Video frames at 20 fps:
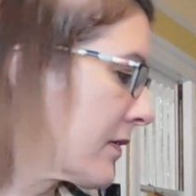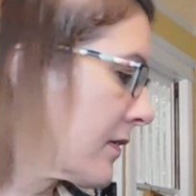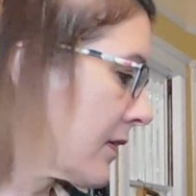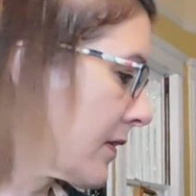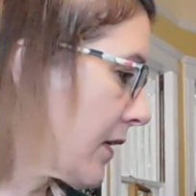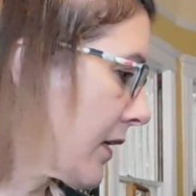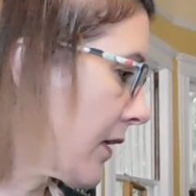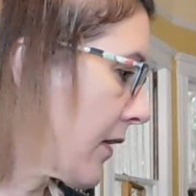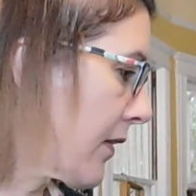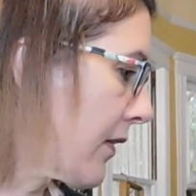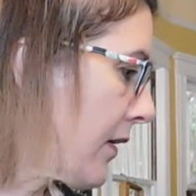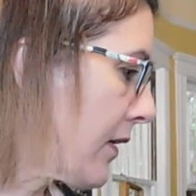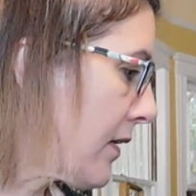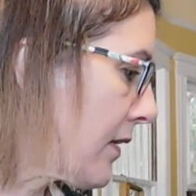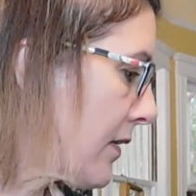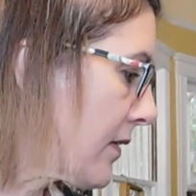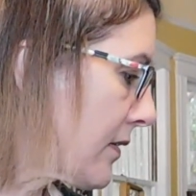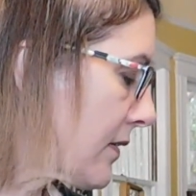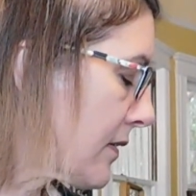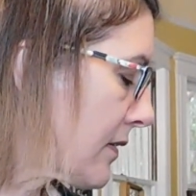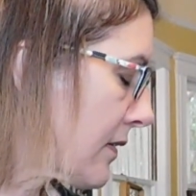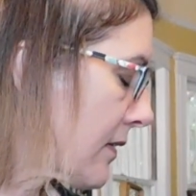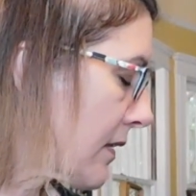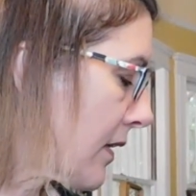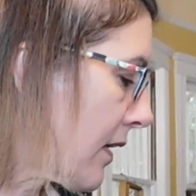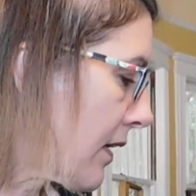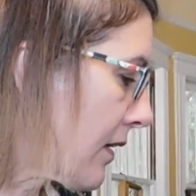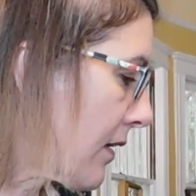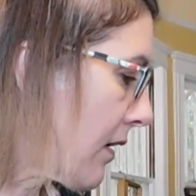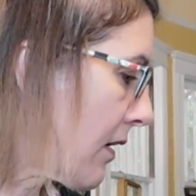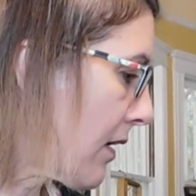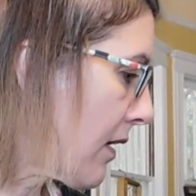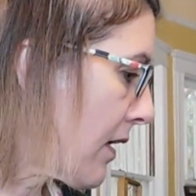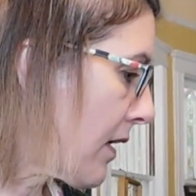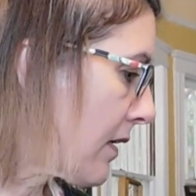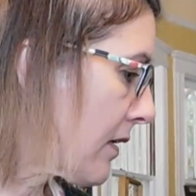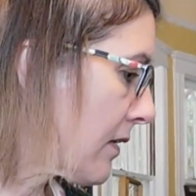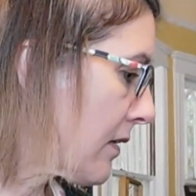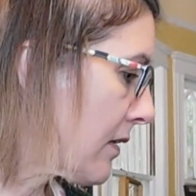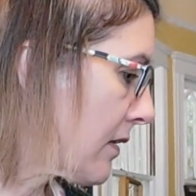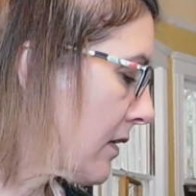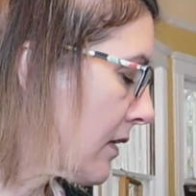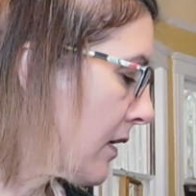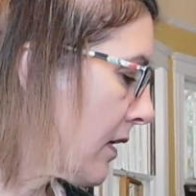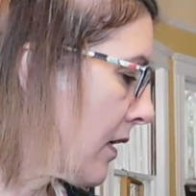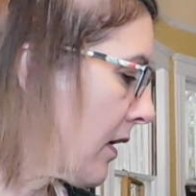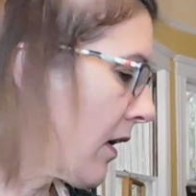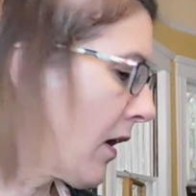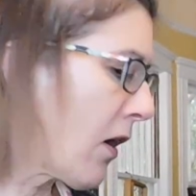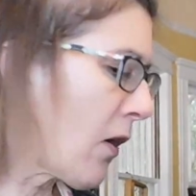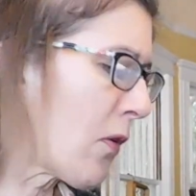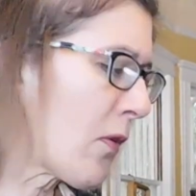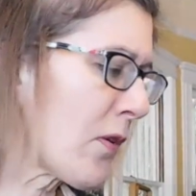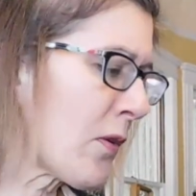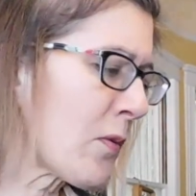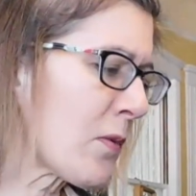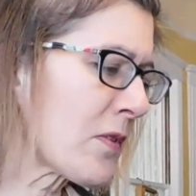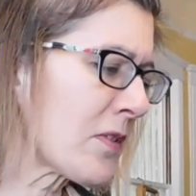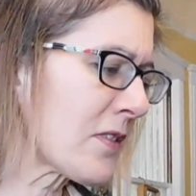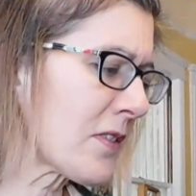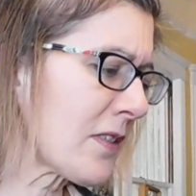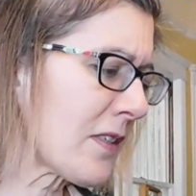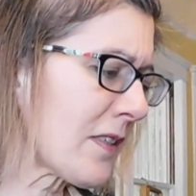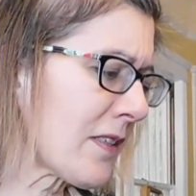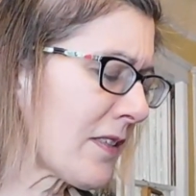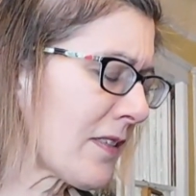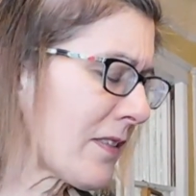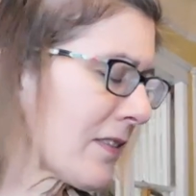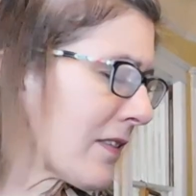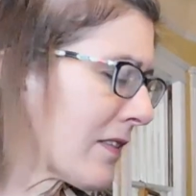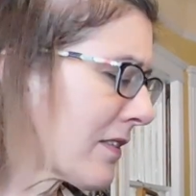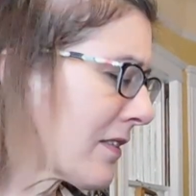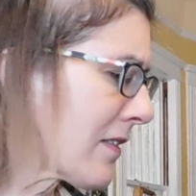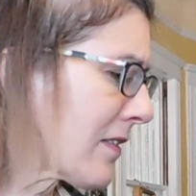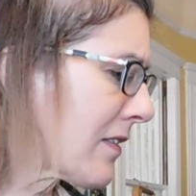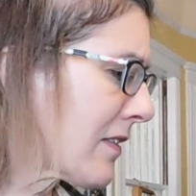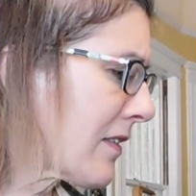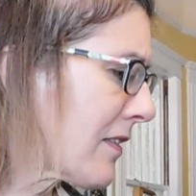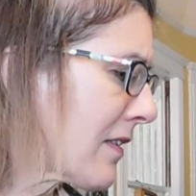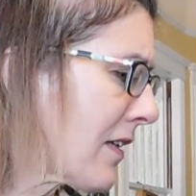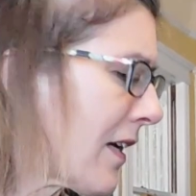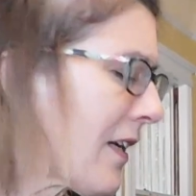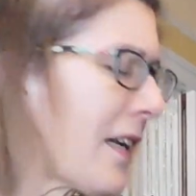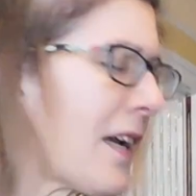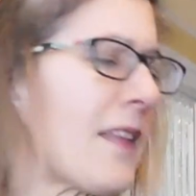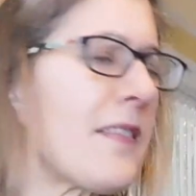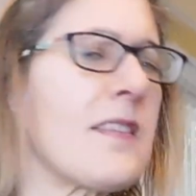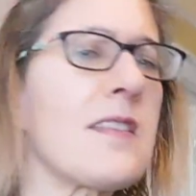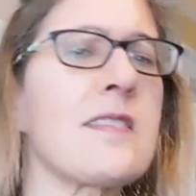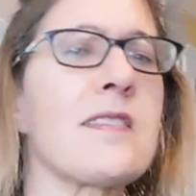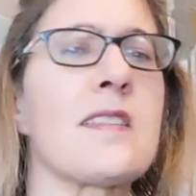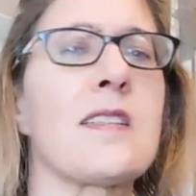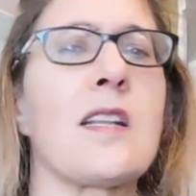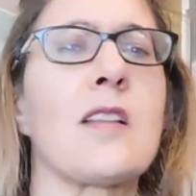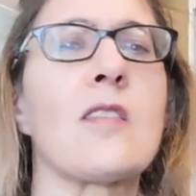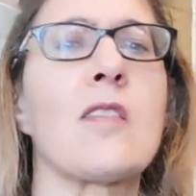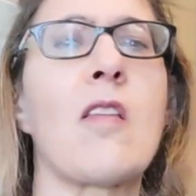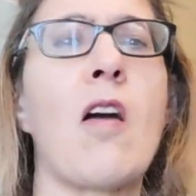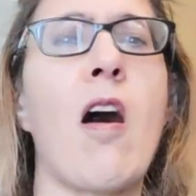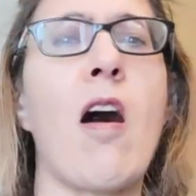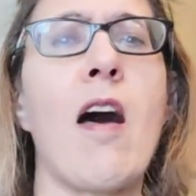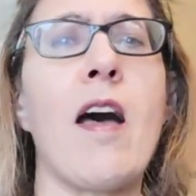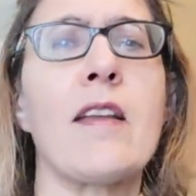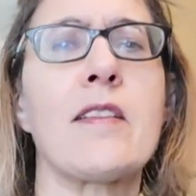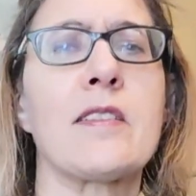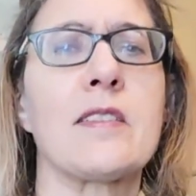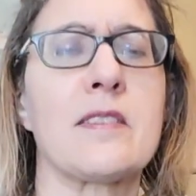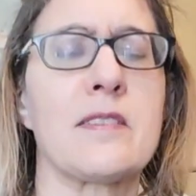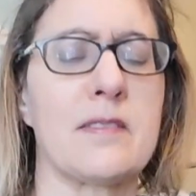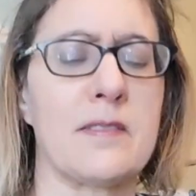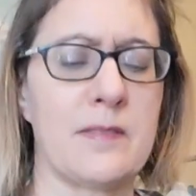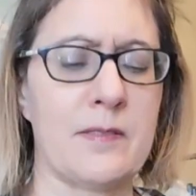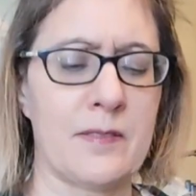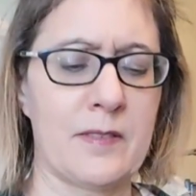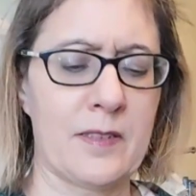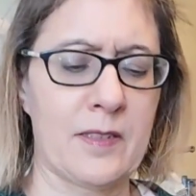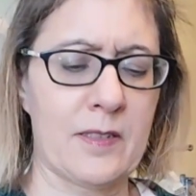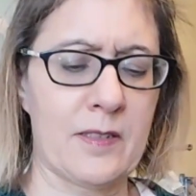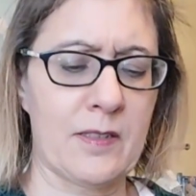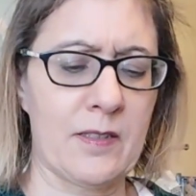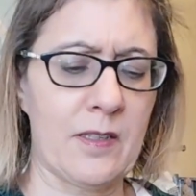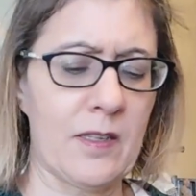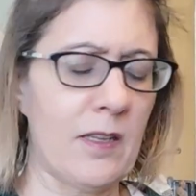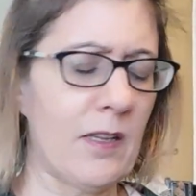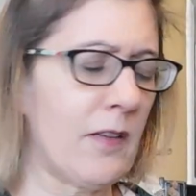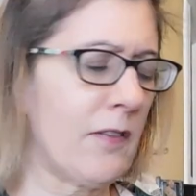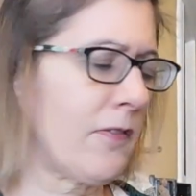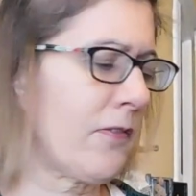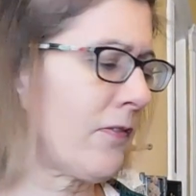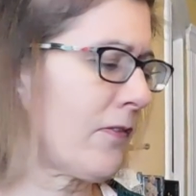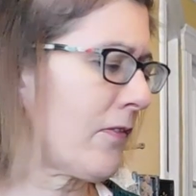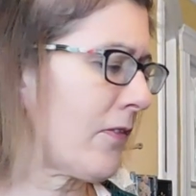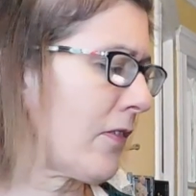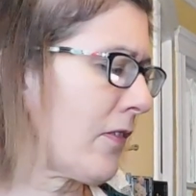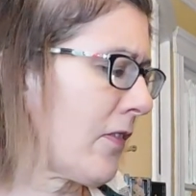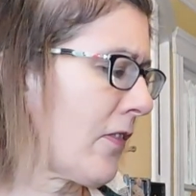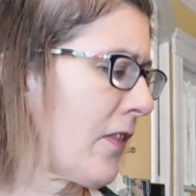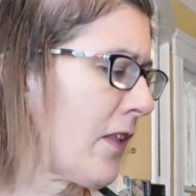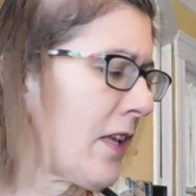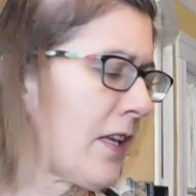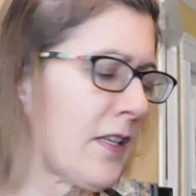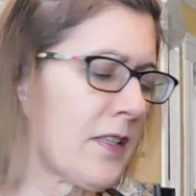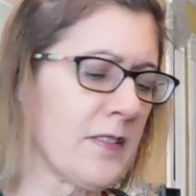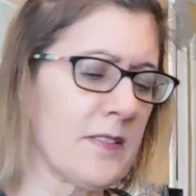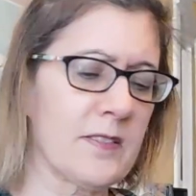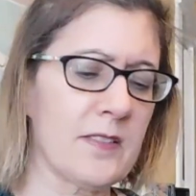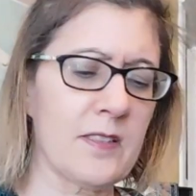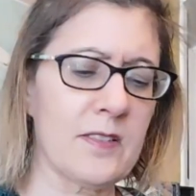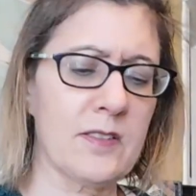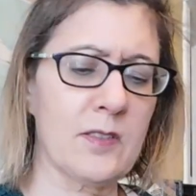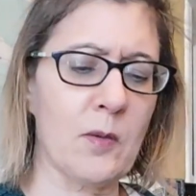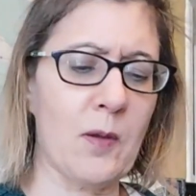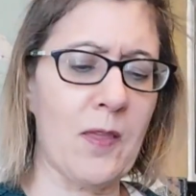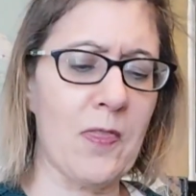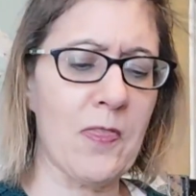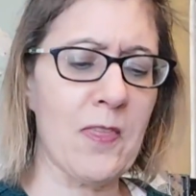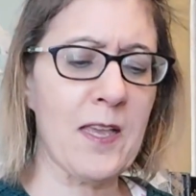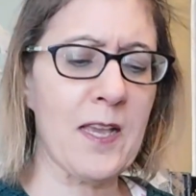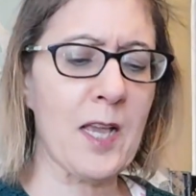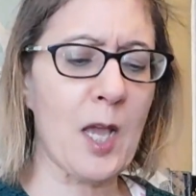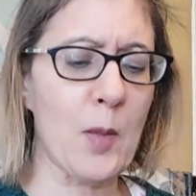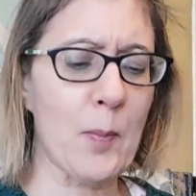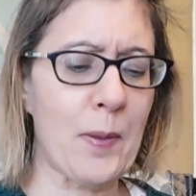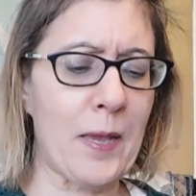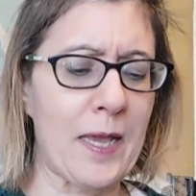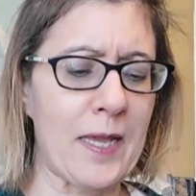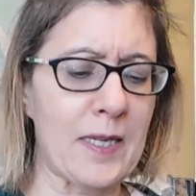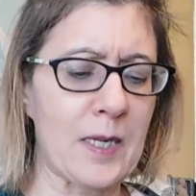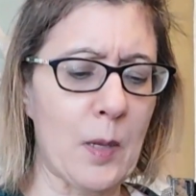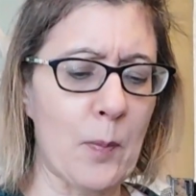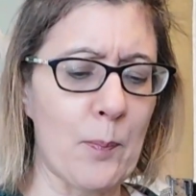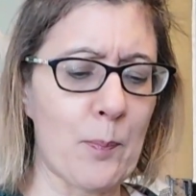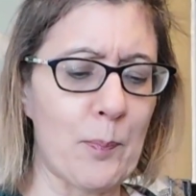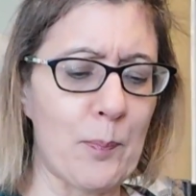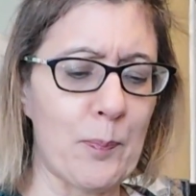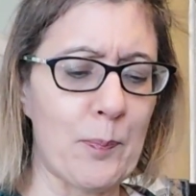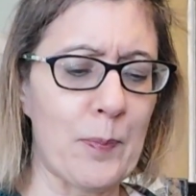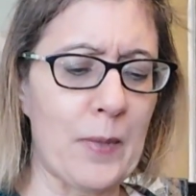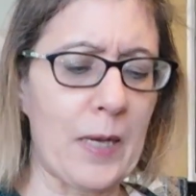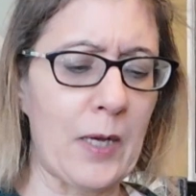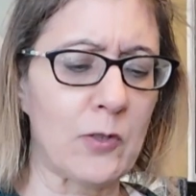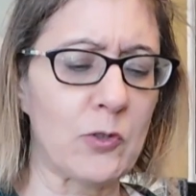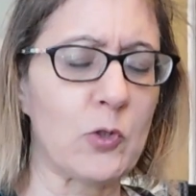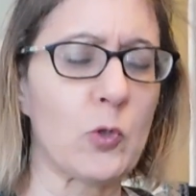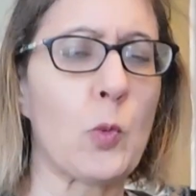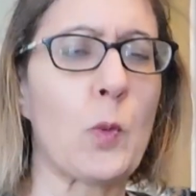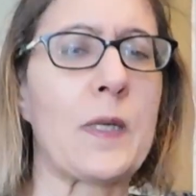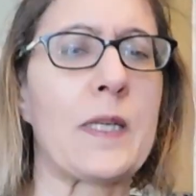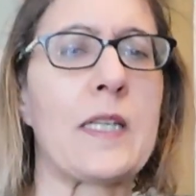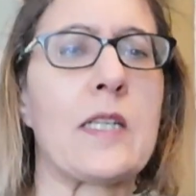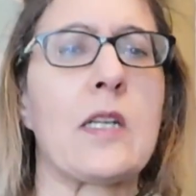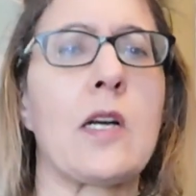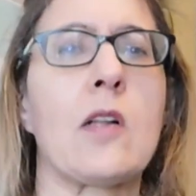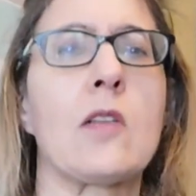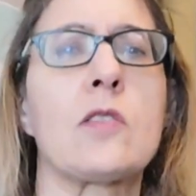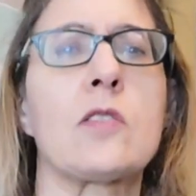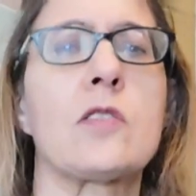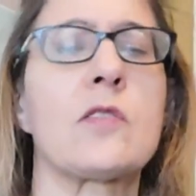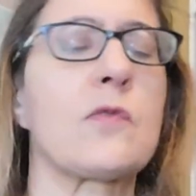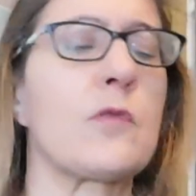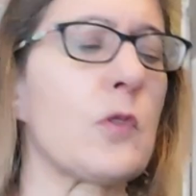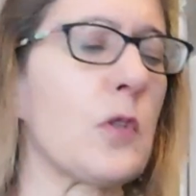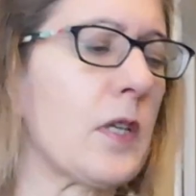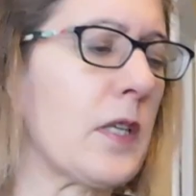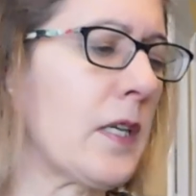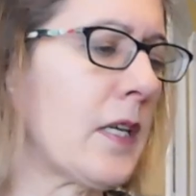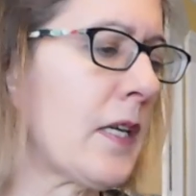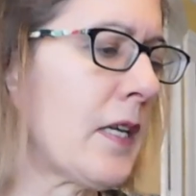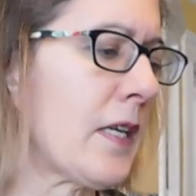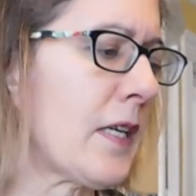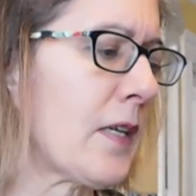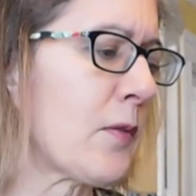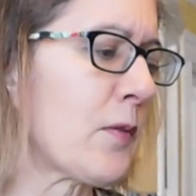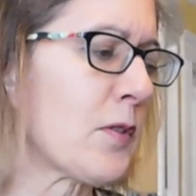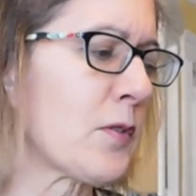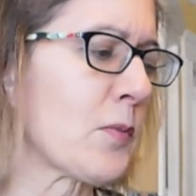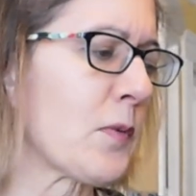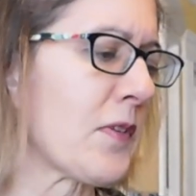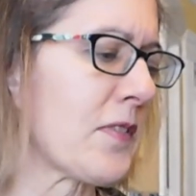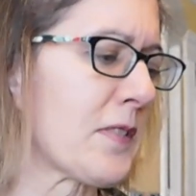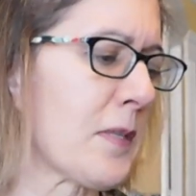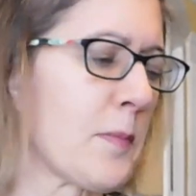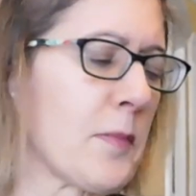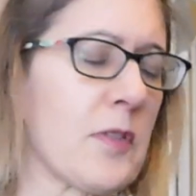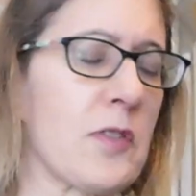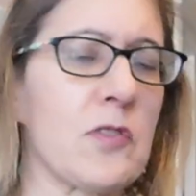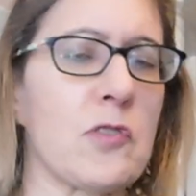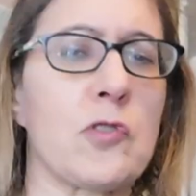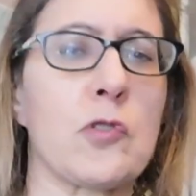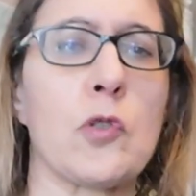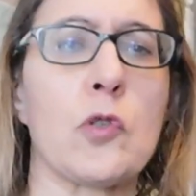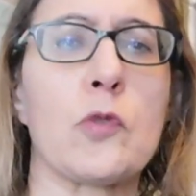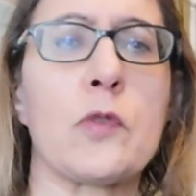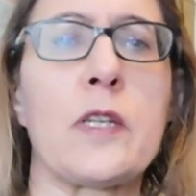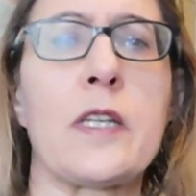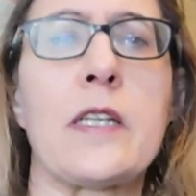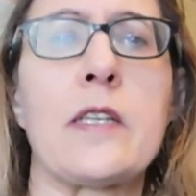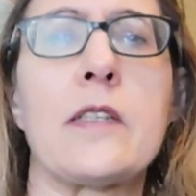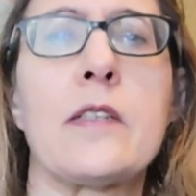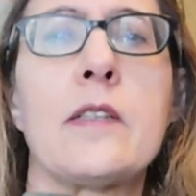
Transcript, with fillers: see, this I got Oh, there was, I got this in a lot of things, so I think I paid about $20 for it. It was with some of the jewelry.